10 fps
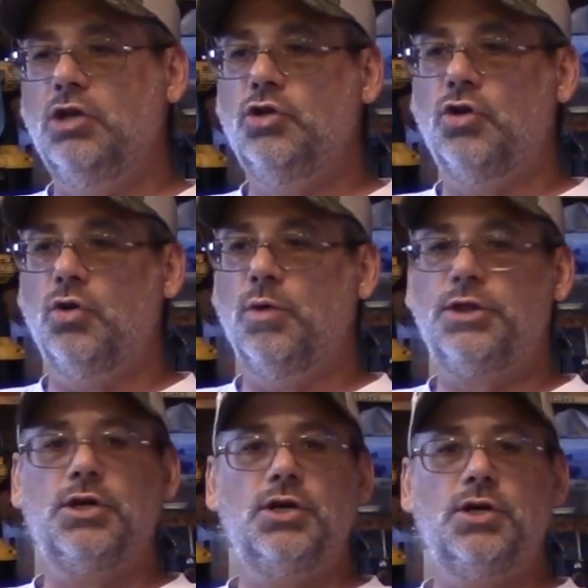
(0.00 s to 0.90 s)
you know,
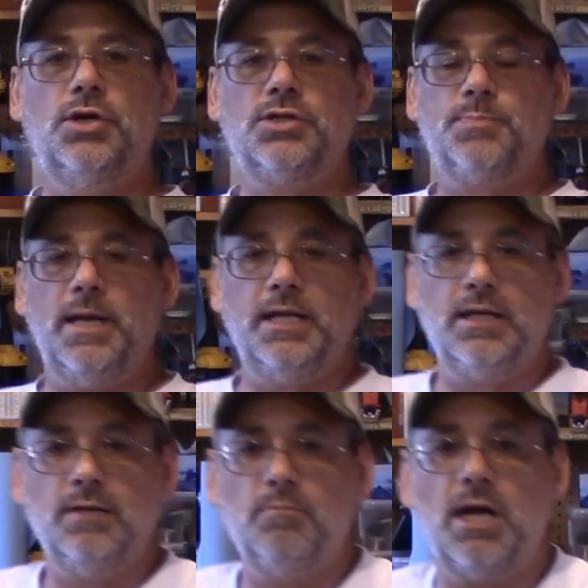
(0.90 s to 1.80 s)
with their
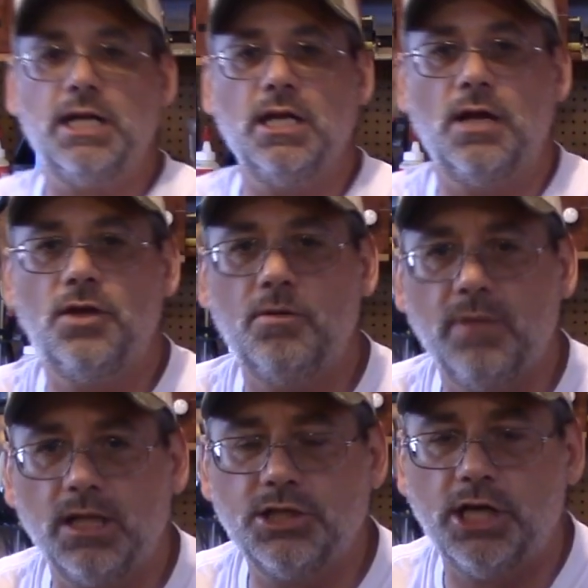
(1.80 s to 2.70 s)
spending money on their
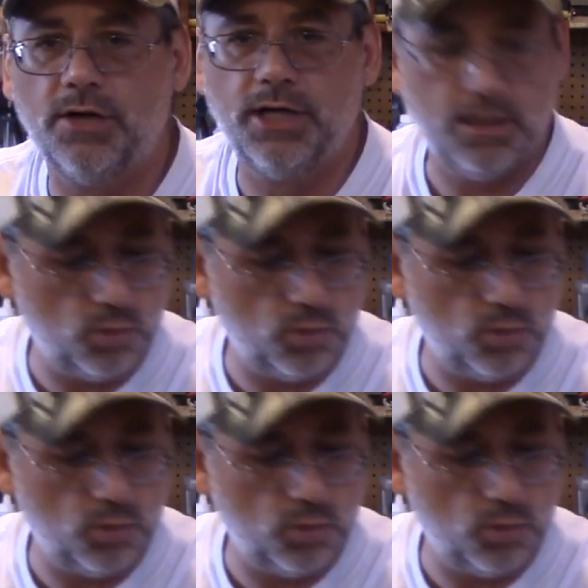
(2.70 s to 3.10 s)
military?